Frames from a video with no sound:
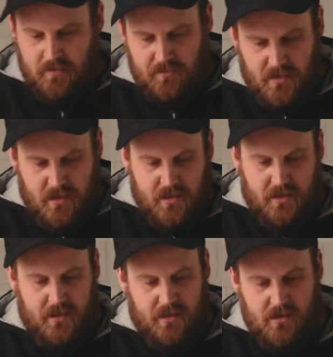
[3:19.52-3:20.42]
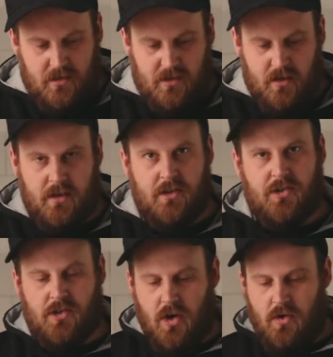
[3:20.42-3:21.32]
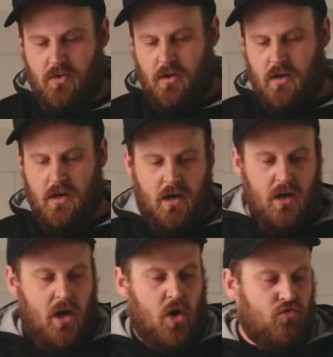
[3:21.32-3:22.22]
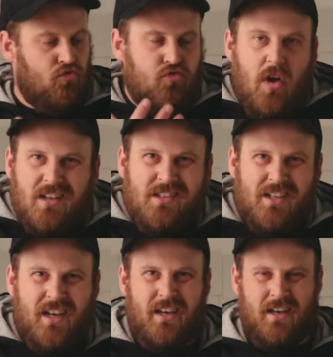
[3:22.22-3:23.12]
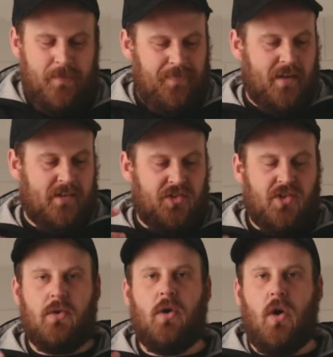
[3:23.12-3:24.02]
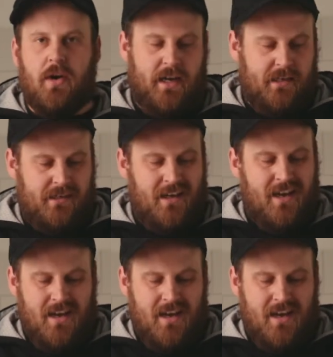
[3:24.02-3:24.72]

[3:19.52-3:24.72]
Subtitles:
Look at this, so rustic, so honest.